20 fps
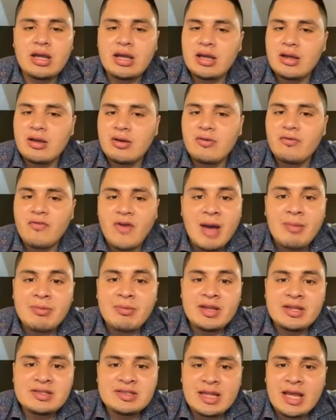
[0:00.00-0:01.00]

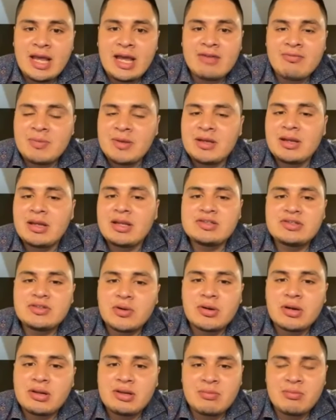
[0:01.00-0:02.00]
families that have been
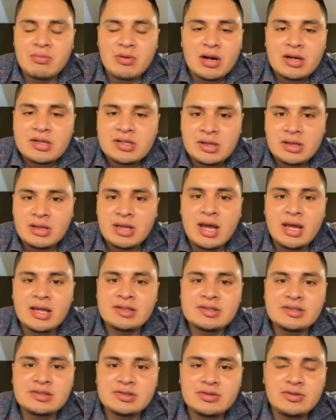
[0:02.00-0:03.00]
historically
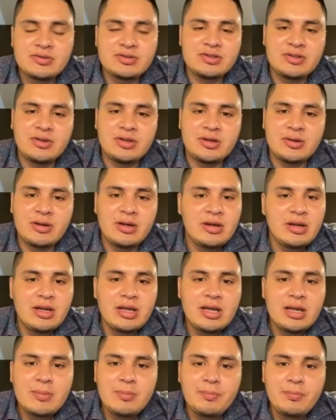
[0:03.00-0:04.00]
marginalized due to their
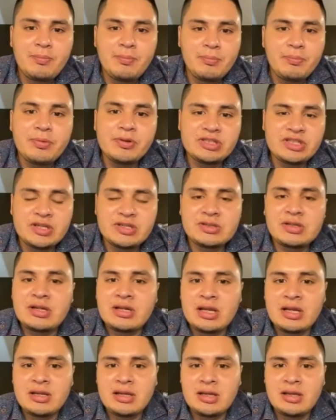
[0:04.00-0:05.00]
position
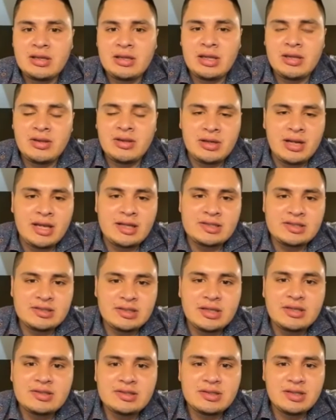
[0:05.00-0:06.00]
in the United
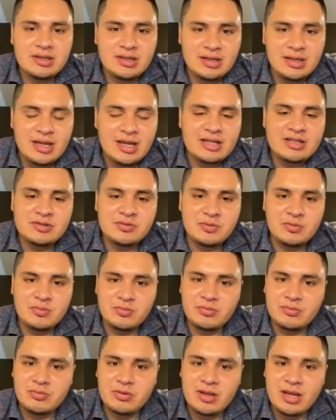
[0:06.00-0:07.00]
States. And as
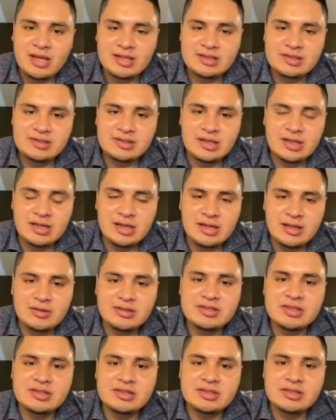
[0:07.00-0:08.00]

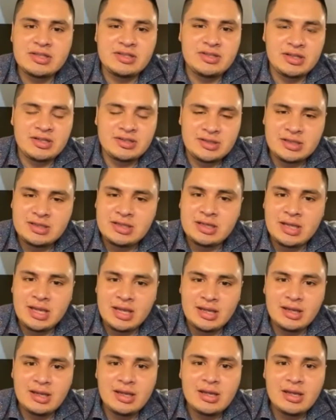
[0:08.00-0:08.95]
statistics indicate,